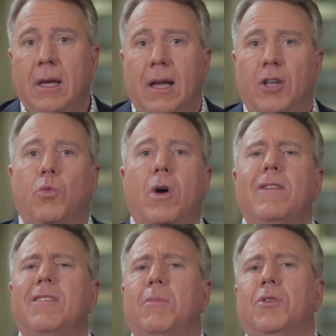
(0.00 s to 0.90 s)
It's one
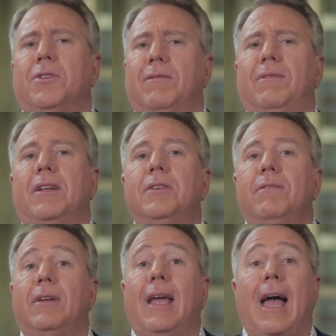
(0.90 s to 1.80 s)
of the most
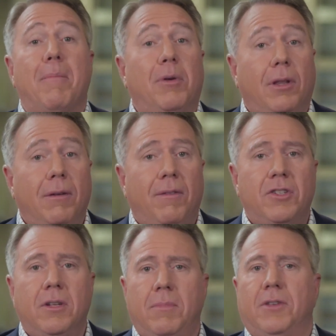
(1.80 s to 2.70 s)
inventive,
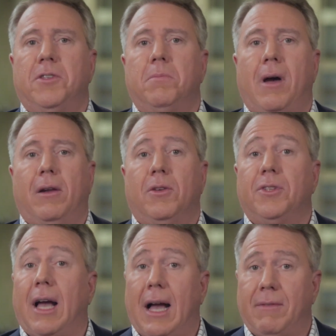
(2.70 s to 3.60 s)
capital-efficient business models
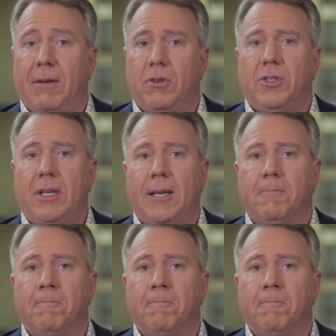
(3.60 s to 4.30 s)
I've ever seen.